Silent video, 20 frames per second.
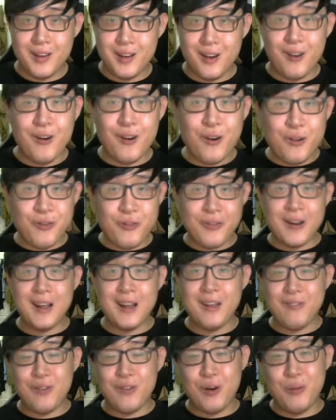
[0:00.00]
All
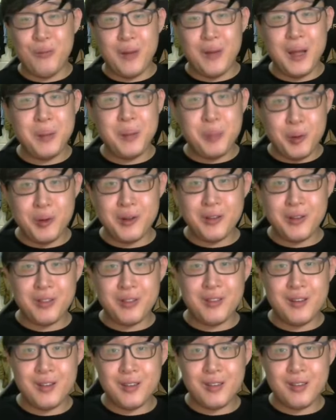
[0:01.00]
5 of my
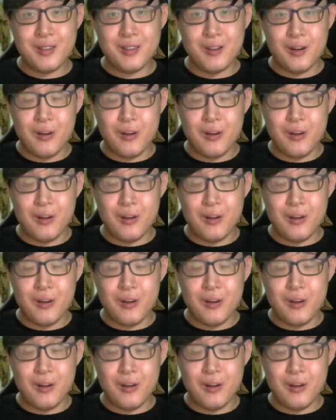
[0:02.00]
bonuses